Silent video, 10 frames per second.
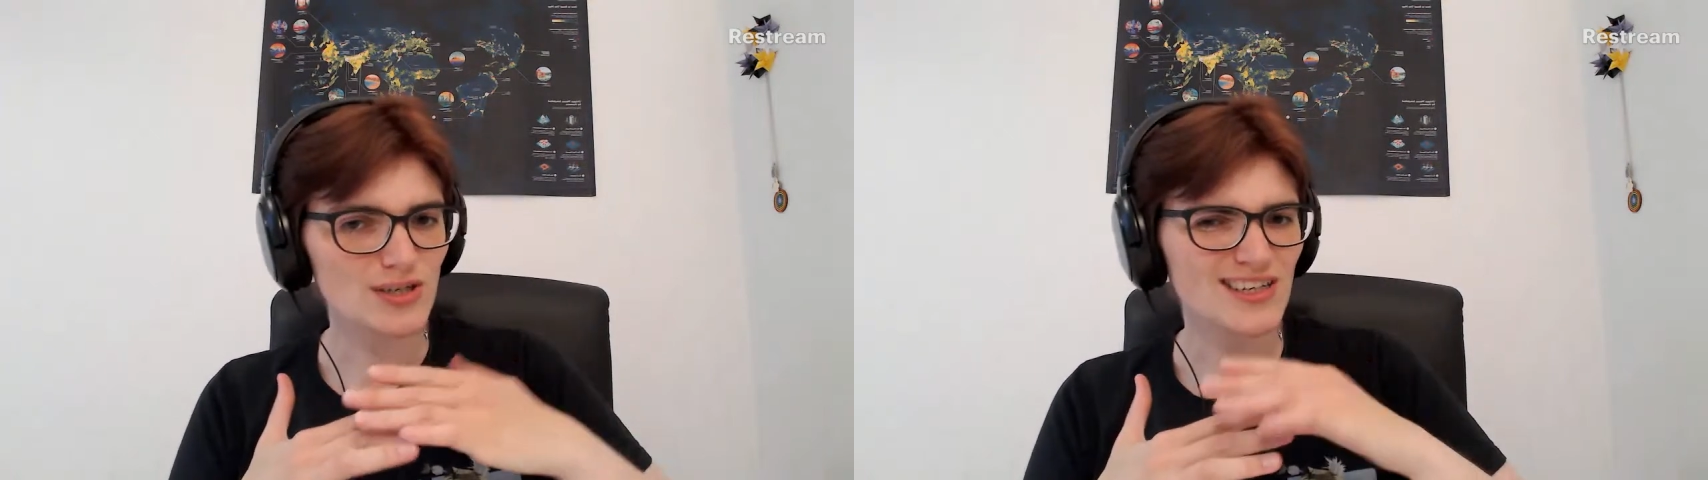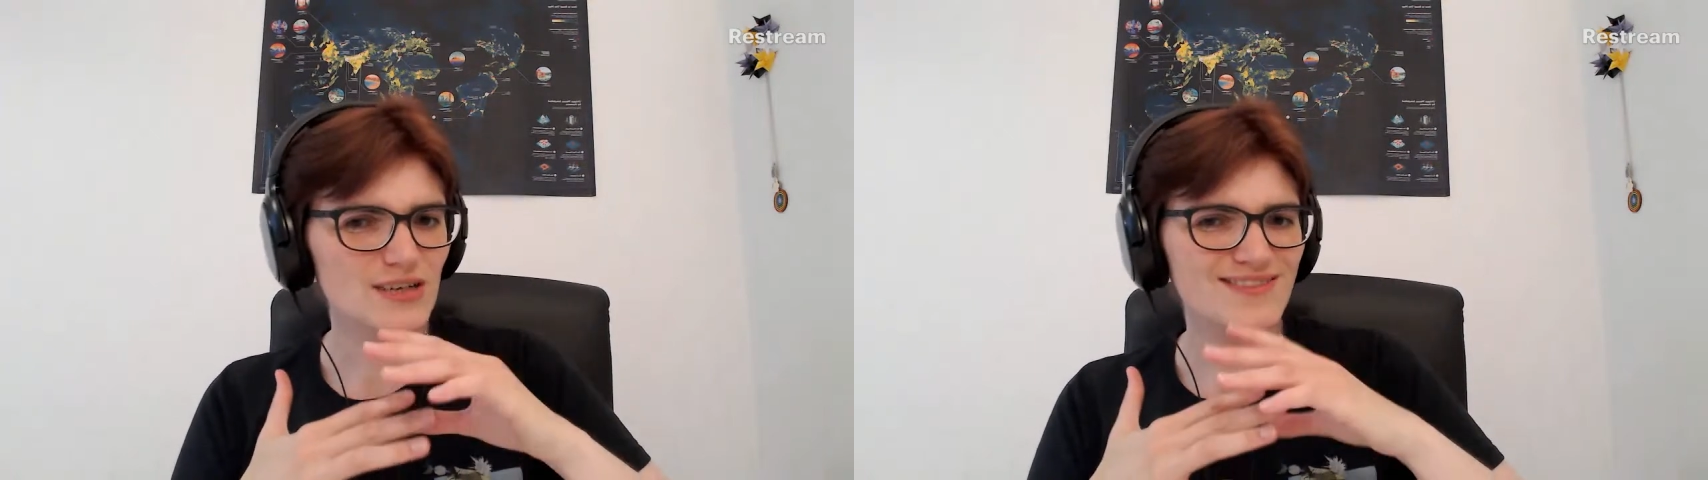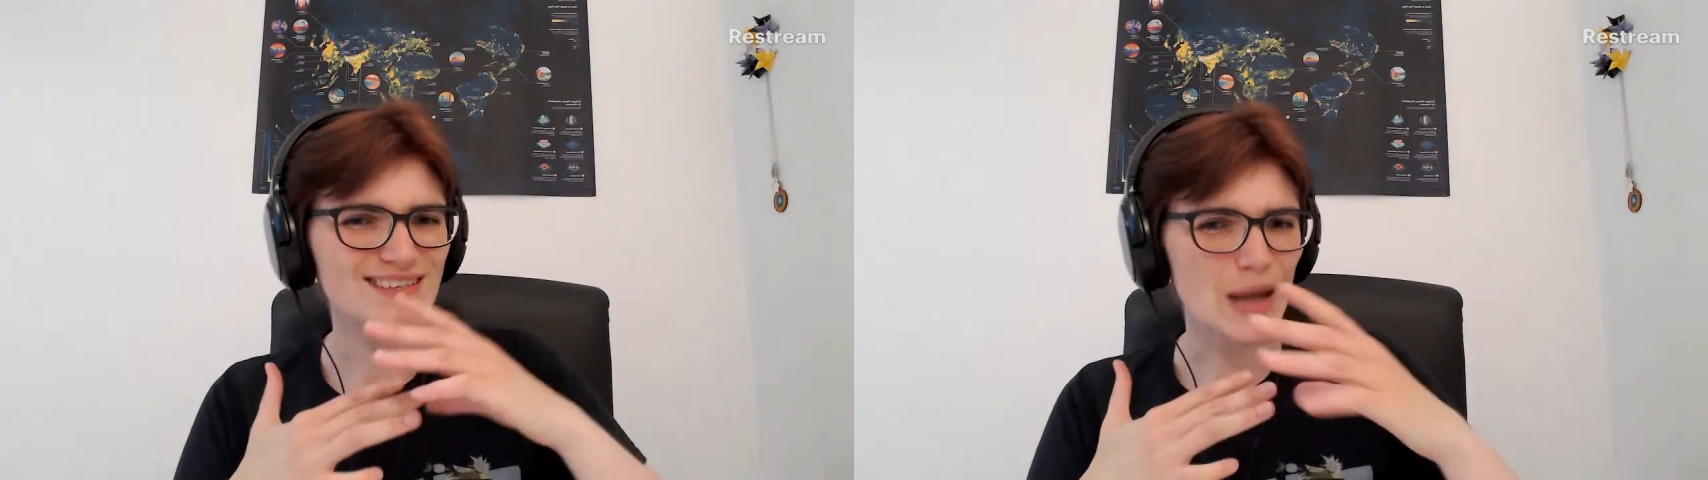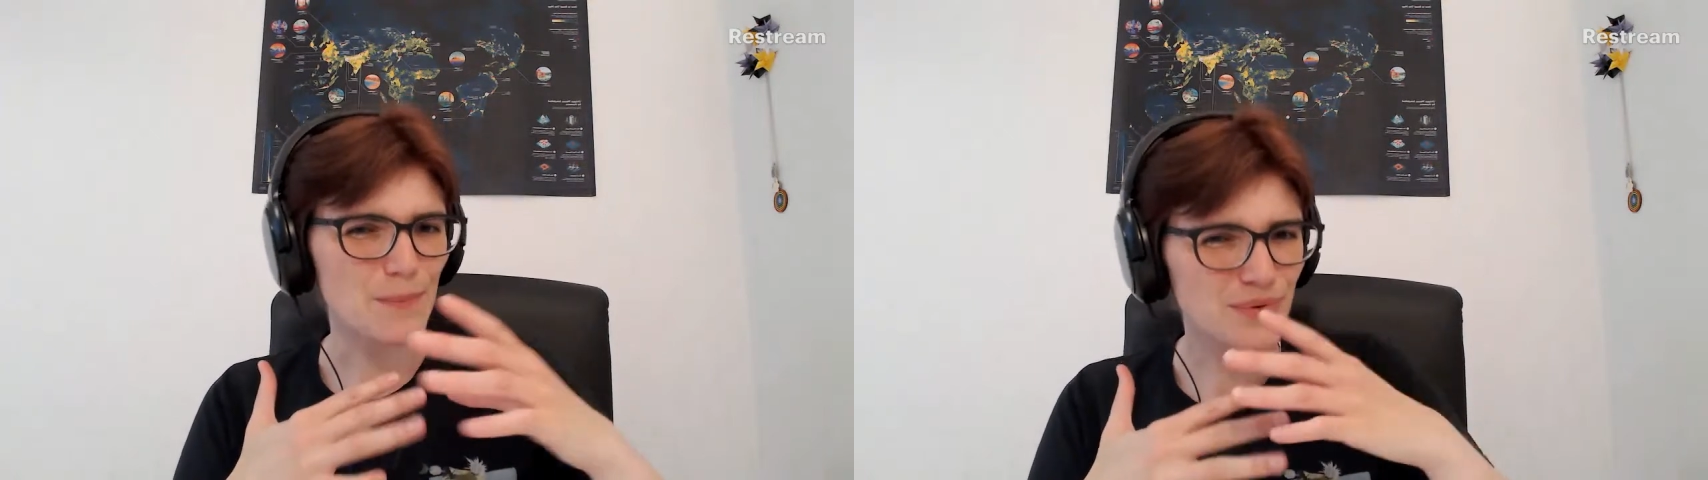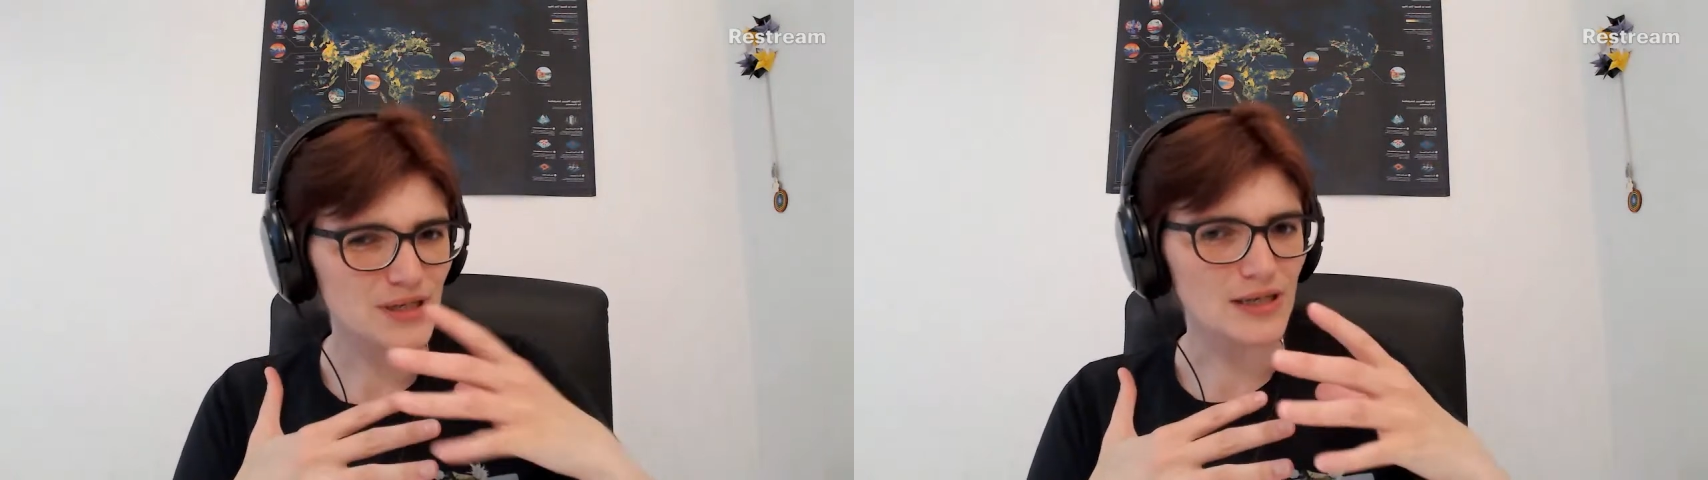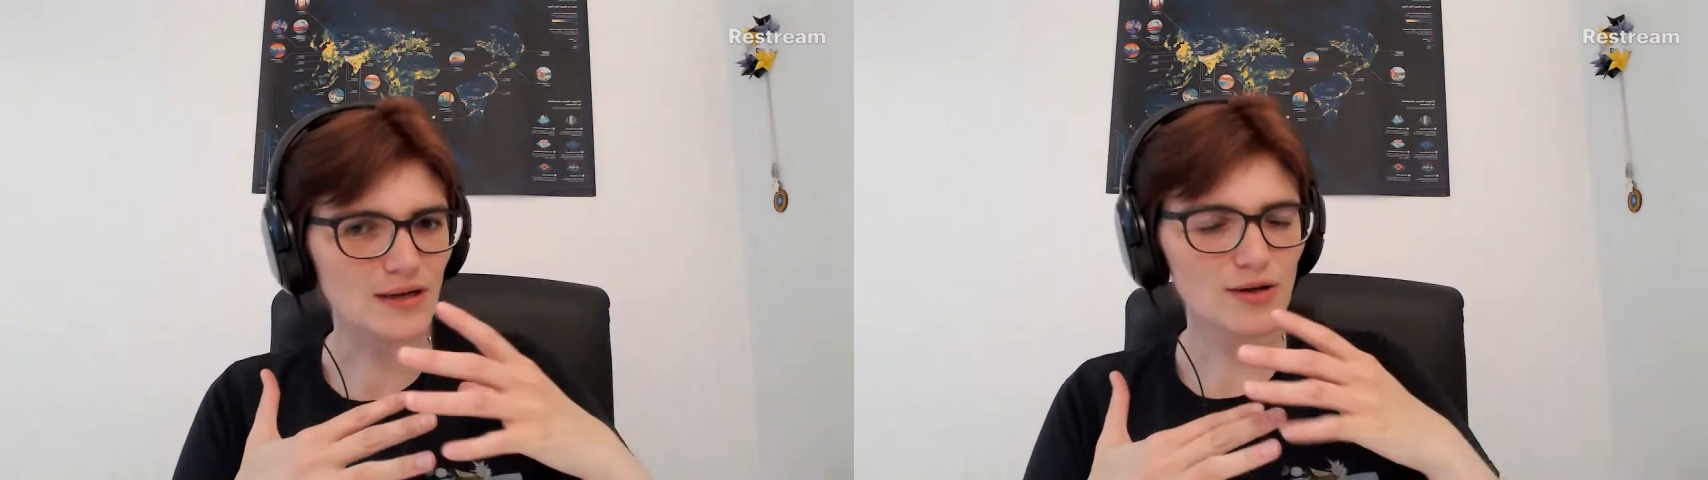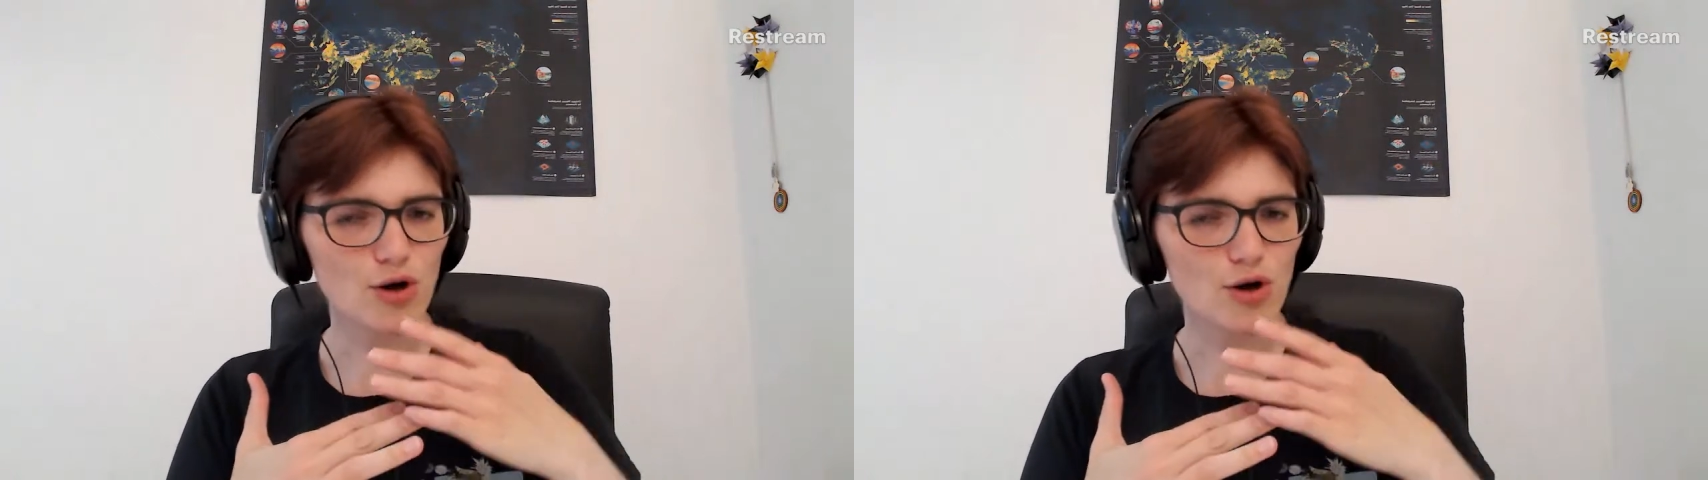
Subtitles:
enough dampening